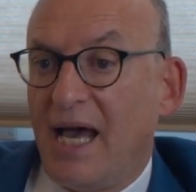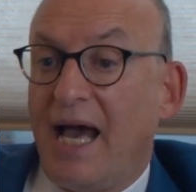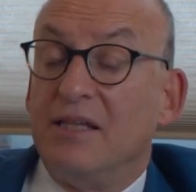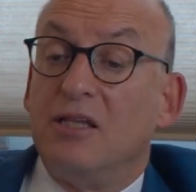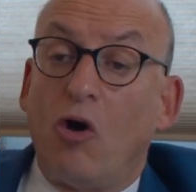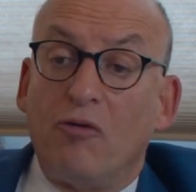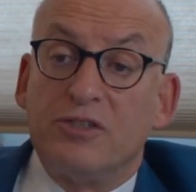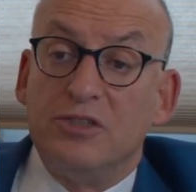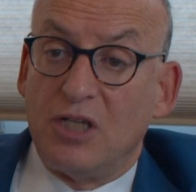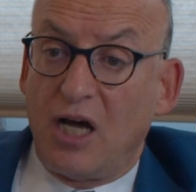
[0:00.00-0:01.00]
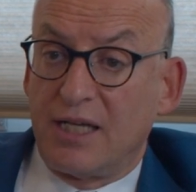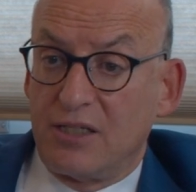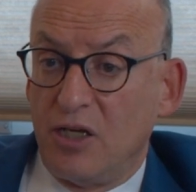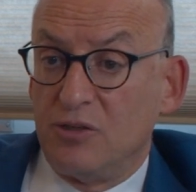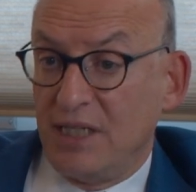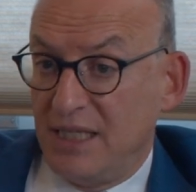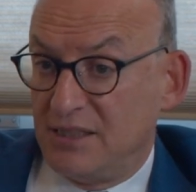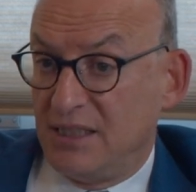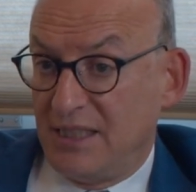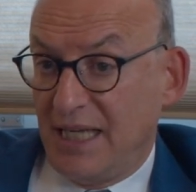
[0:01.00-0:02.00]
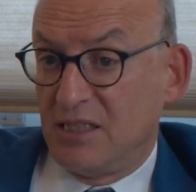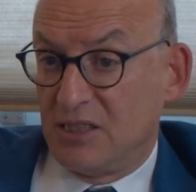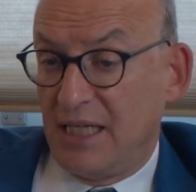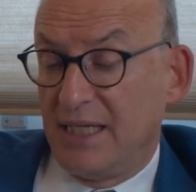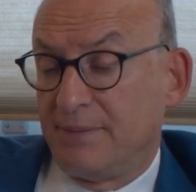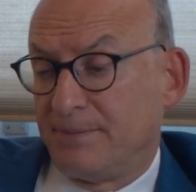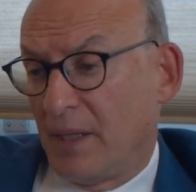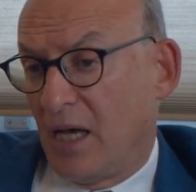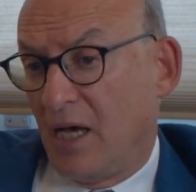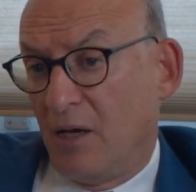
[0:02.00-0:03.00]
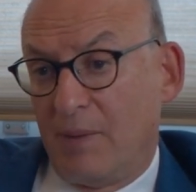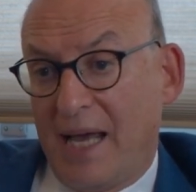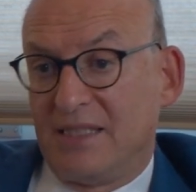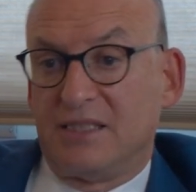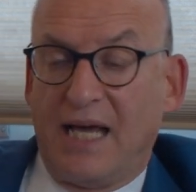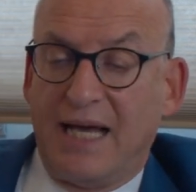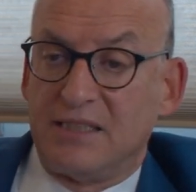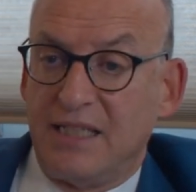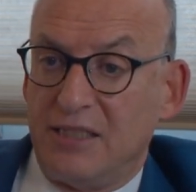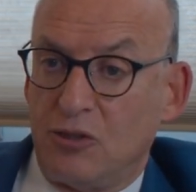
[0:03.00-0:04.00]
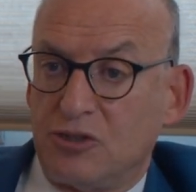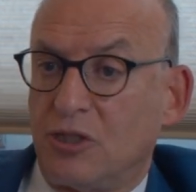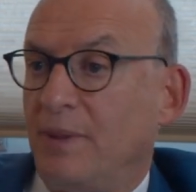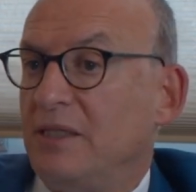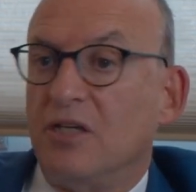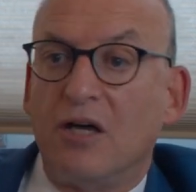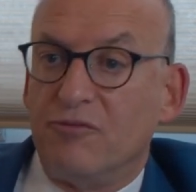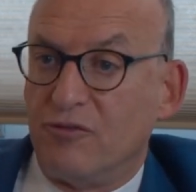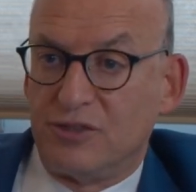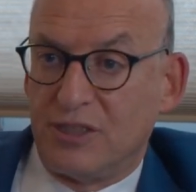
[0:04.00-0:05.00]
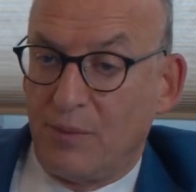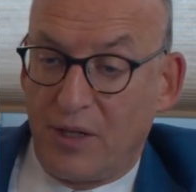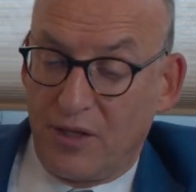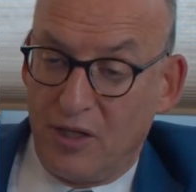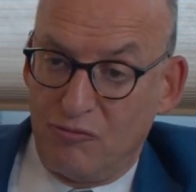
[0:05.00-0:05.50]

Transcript: and they're often diagnosed incidentally um, at, a, at, an endoscopy done for some other